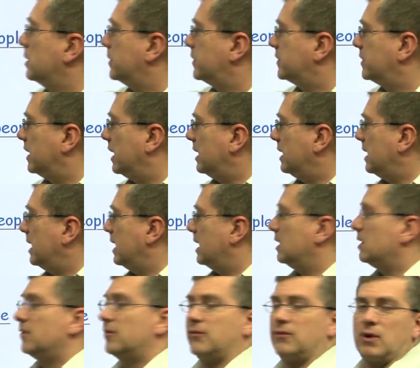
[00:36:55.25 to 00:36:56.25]
could sit
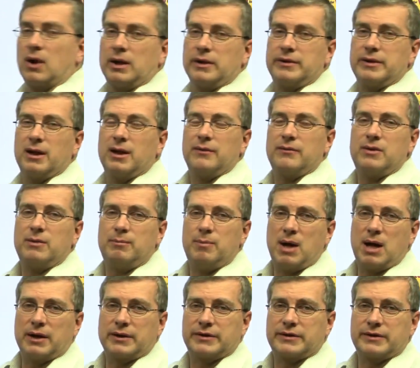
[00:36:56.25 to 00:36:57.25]
in the front of the
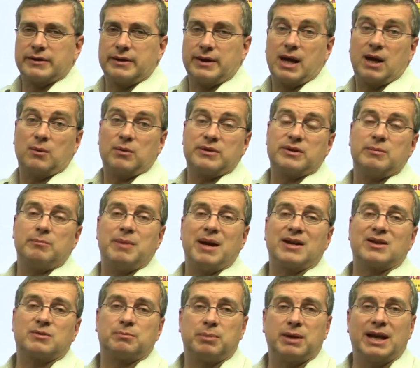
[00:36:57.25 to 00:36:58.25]
bus. That was the
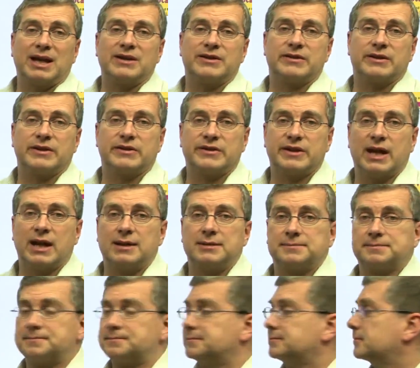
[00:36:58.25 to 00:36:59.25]
best place to sit.
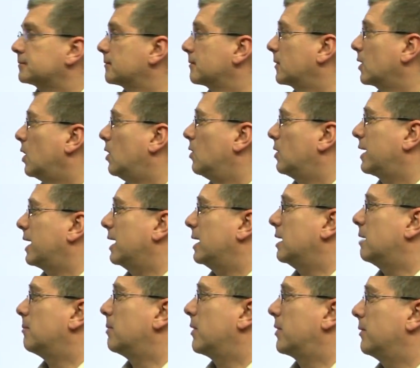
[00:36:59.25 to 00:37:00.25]
Okay,
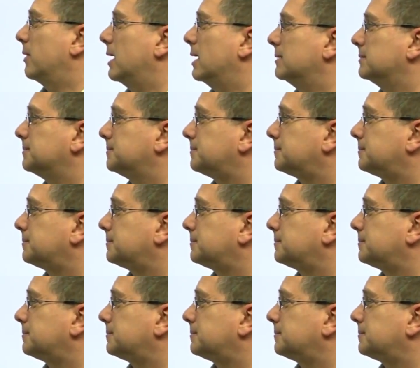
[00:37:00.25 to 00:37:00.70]
number 3.